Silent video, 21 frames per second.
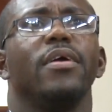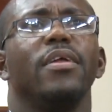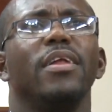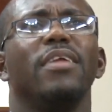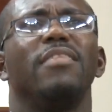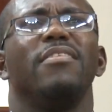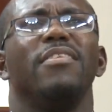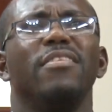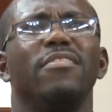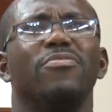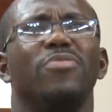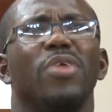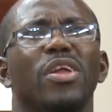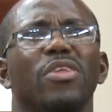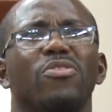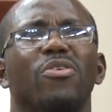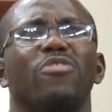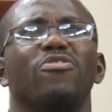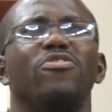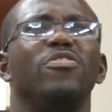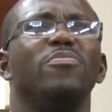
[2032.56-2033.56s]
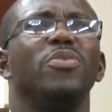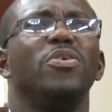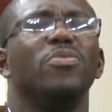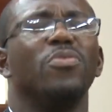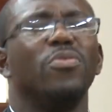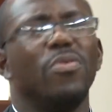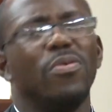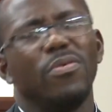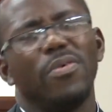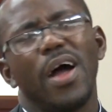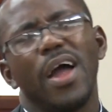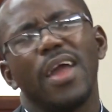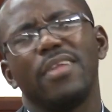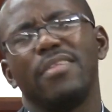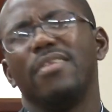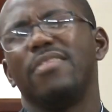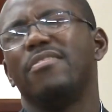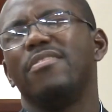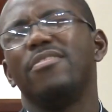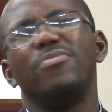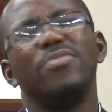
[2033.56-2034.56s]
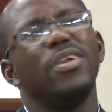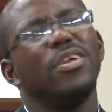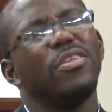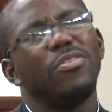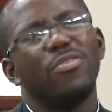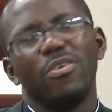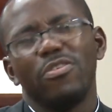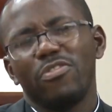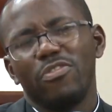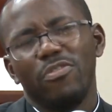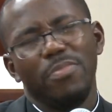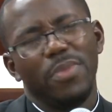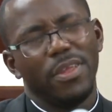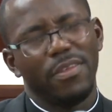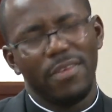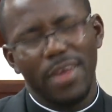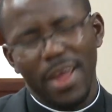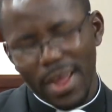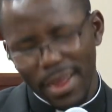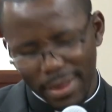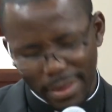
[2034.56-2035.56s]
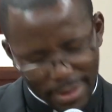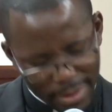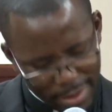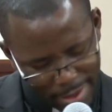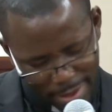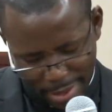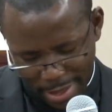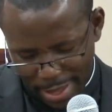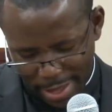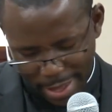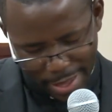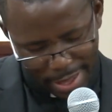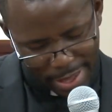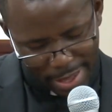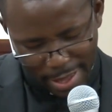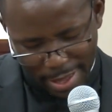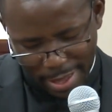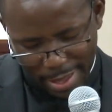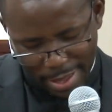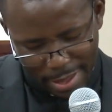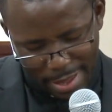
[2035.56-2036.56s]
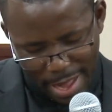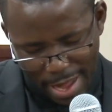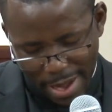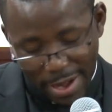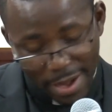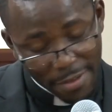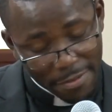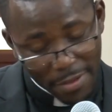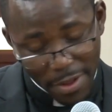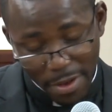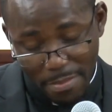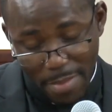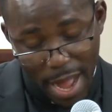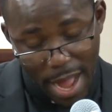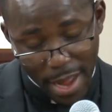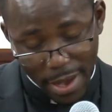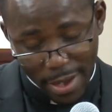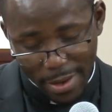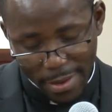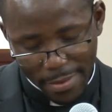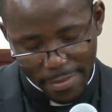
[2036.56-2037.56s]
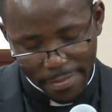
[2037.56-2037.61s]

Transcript: the thing is really touching me. You go, the thing really touched me. I really feel bad.